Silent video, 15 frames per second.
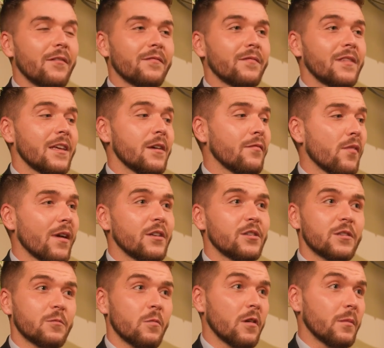If the other
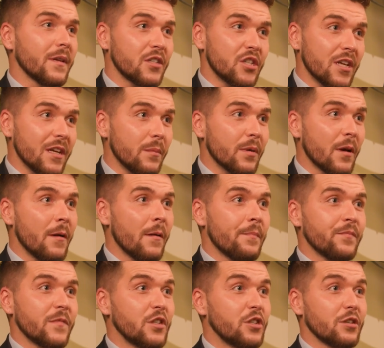agents want to be cheap,
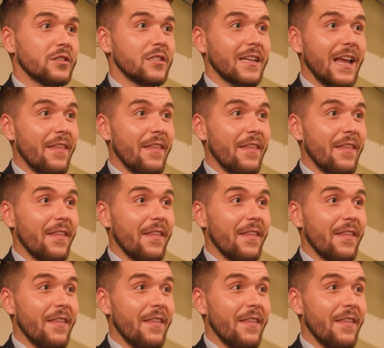just